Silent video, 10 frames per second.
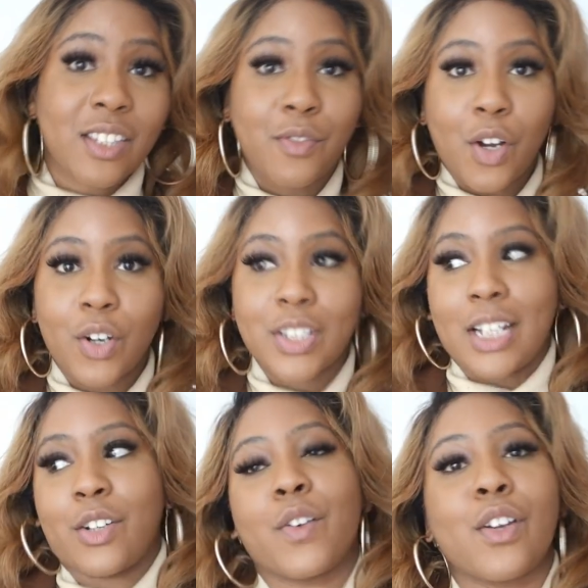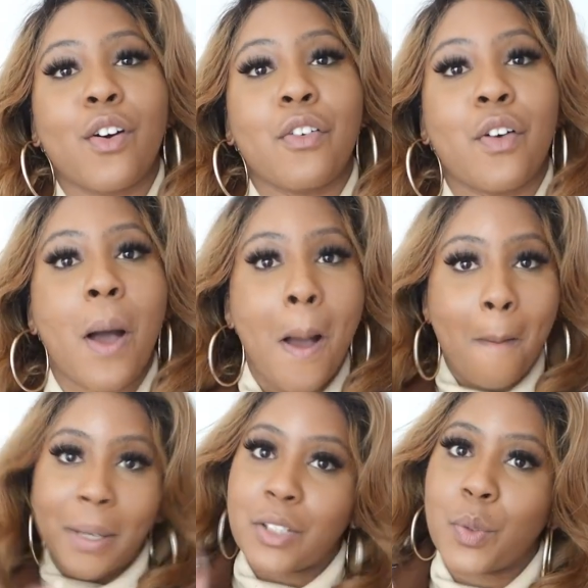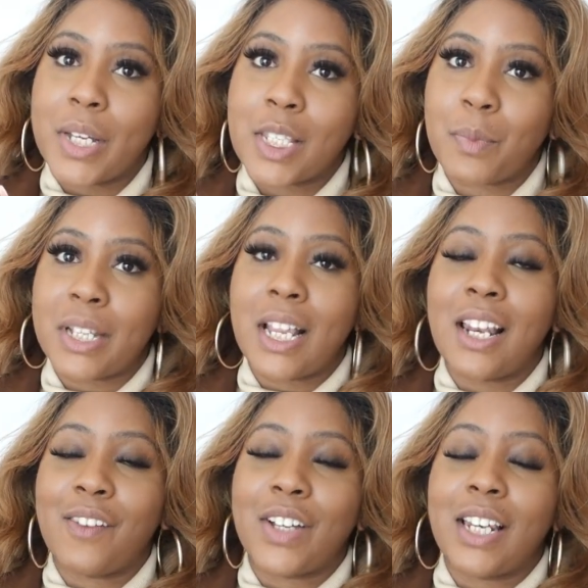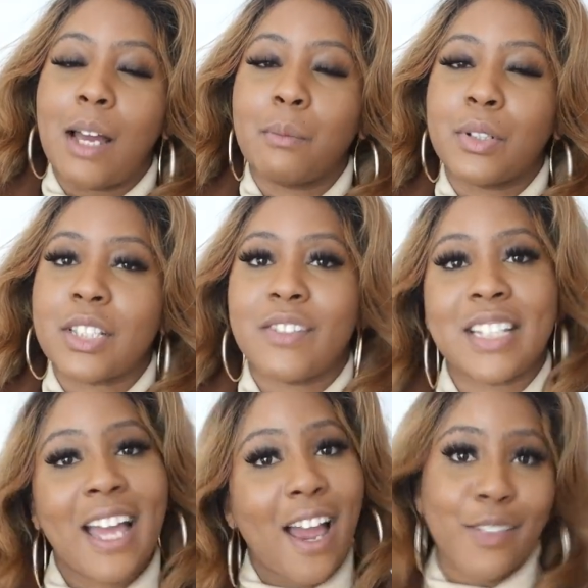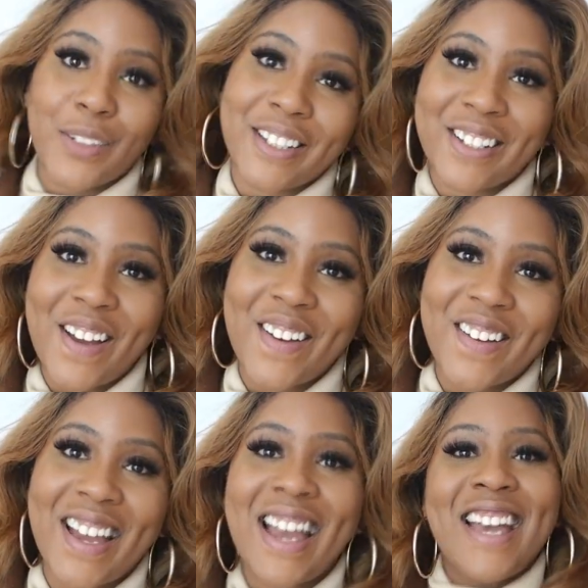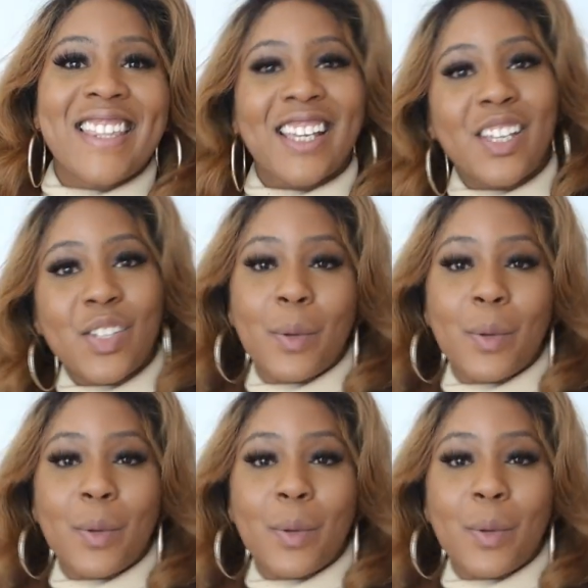this vlog because I got to run off. But as always, spread love and light and positivity everywhere you go. Thank you so